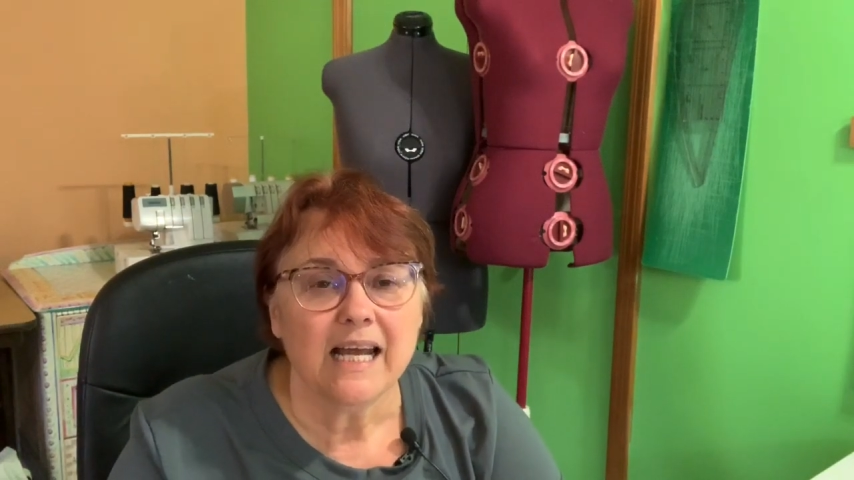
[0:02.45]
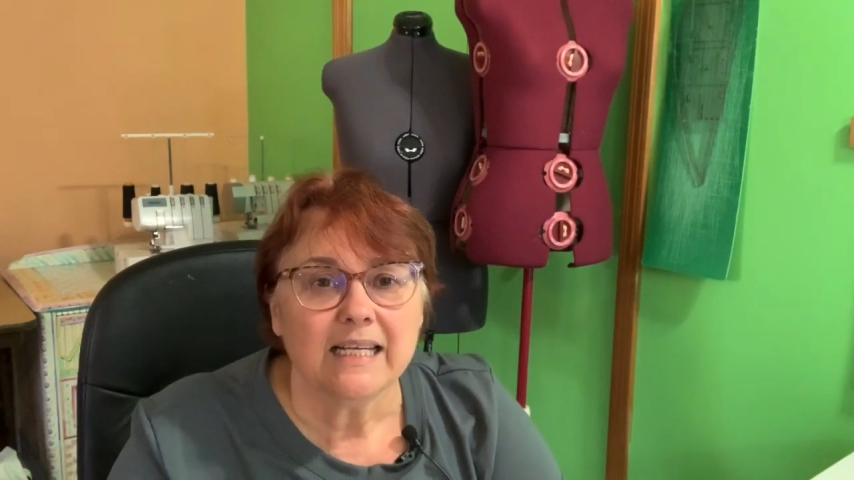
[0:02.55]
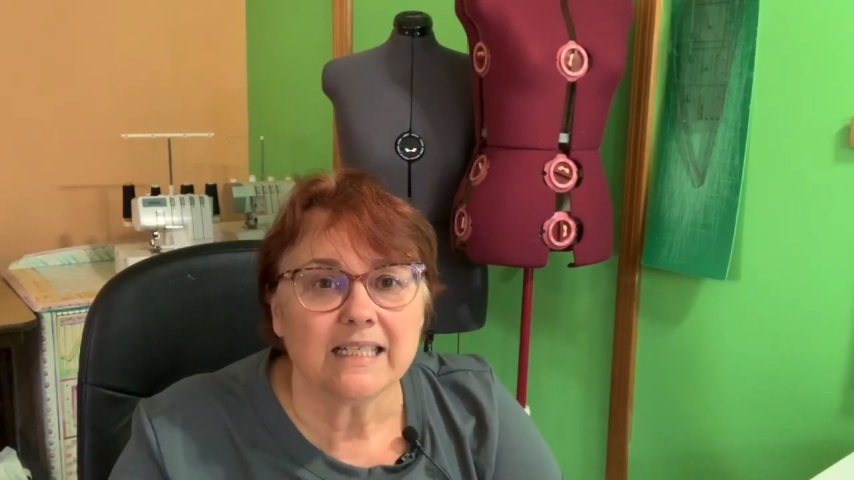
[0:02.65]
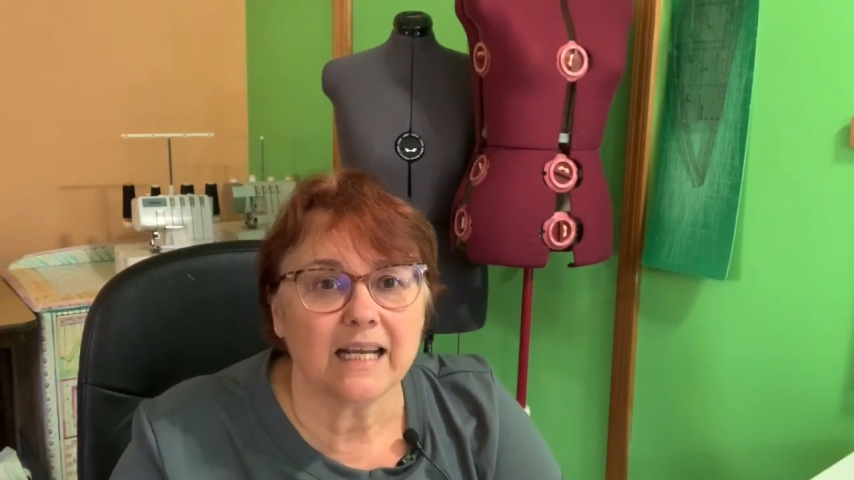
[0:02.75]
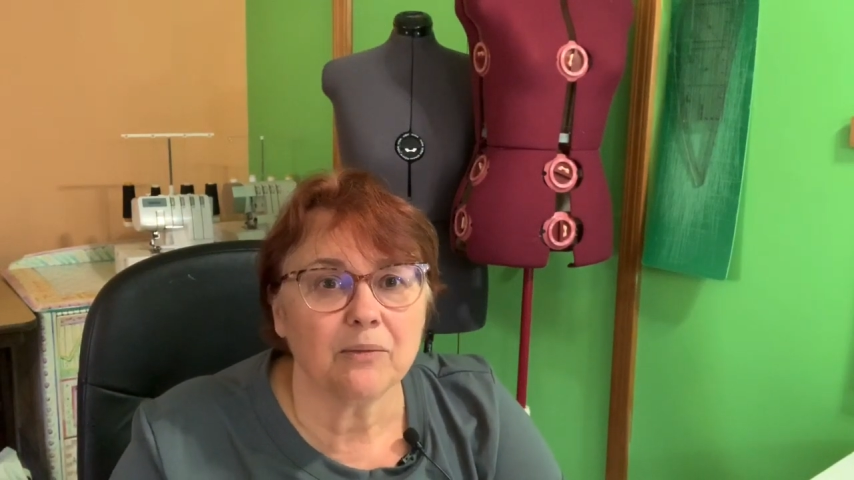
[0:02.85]

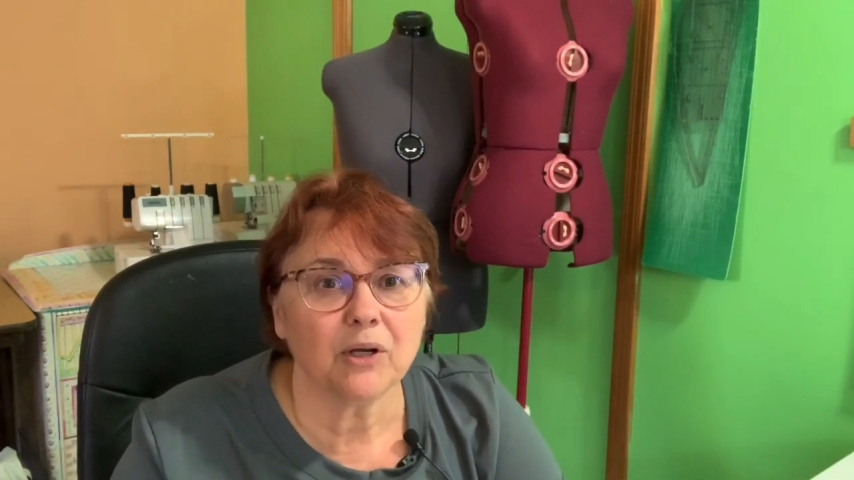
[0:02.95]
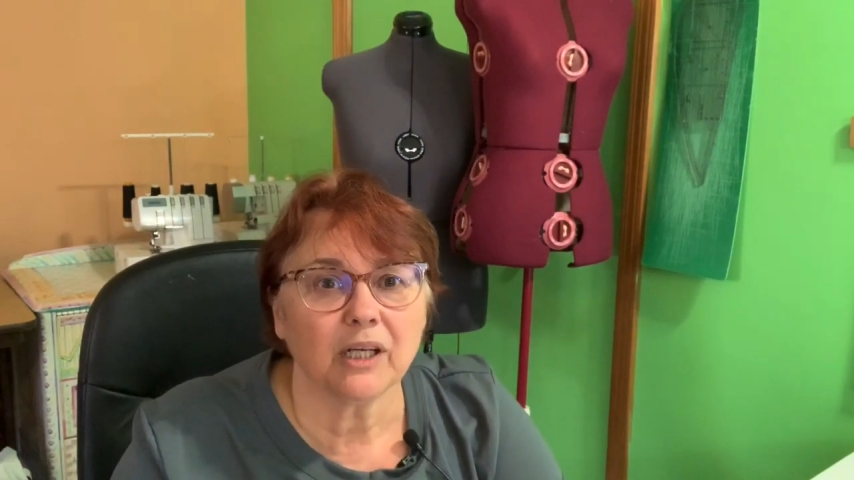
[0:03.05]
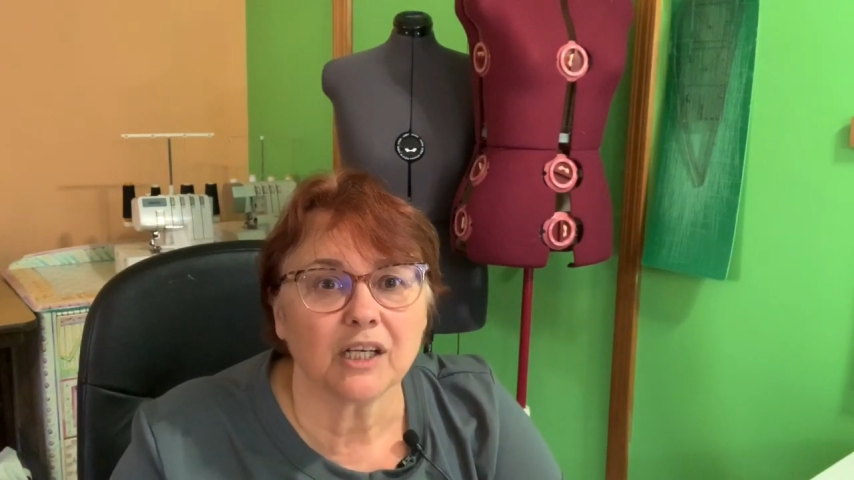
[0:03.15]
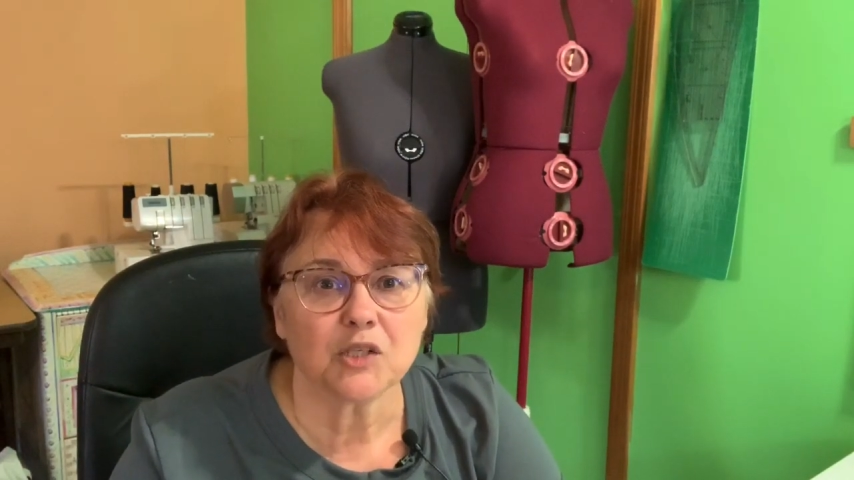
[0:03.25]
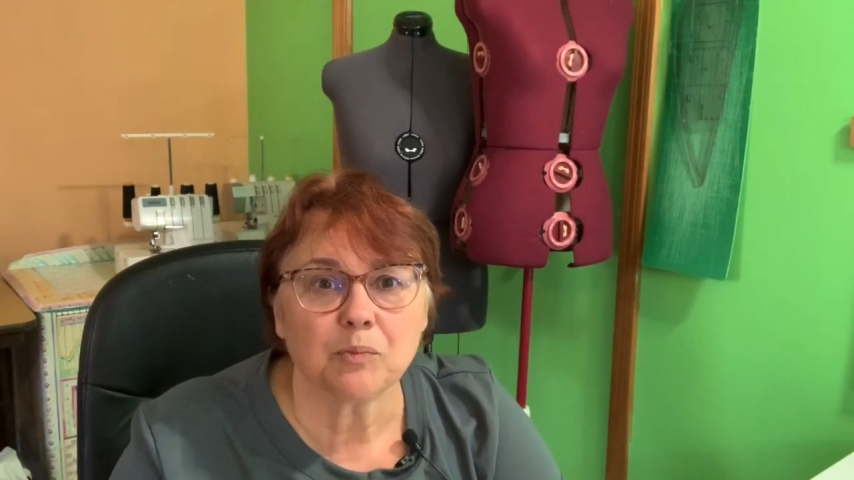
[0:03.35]
Today we're going
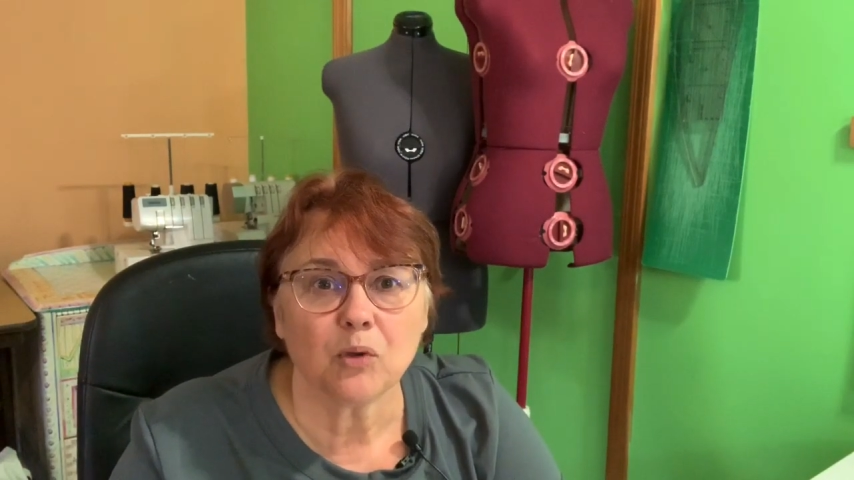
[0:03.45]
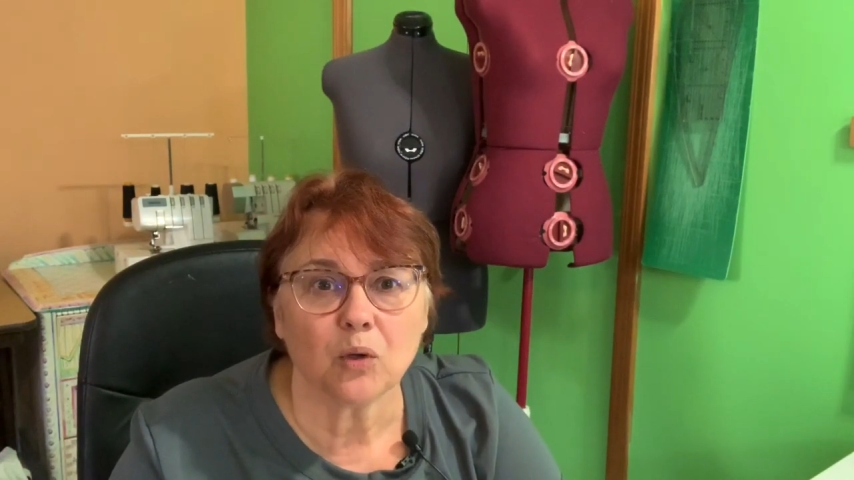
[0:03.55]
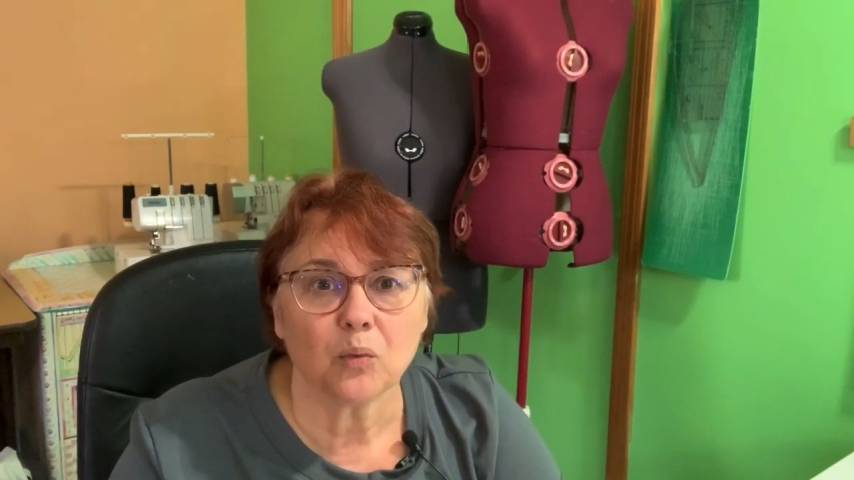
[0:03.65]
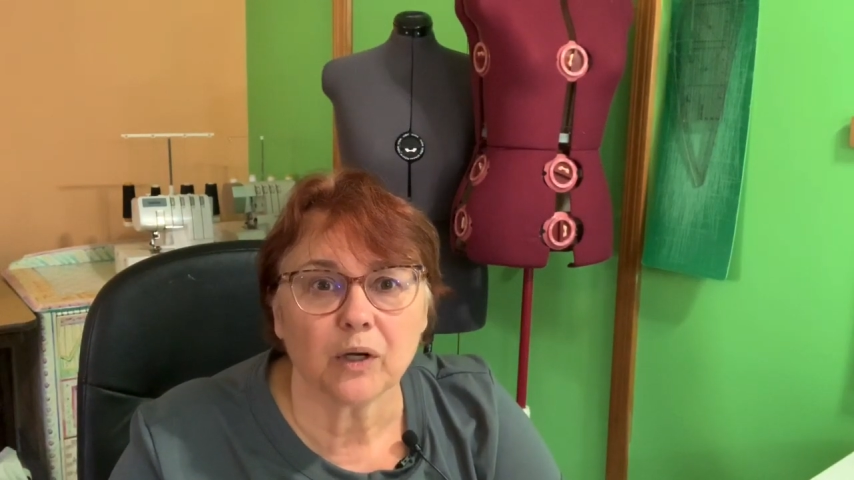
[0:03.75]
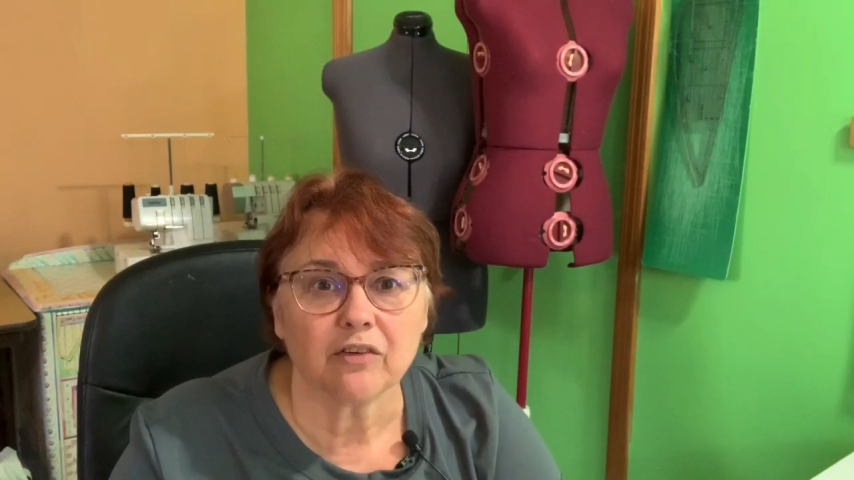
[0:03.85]
to explore one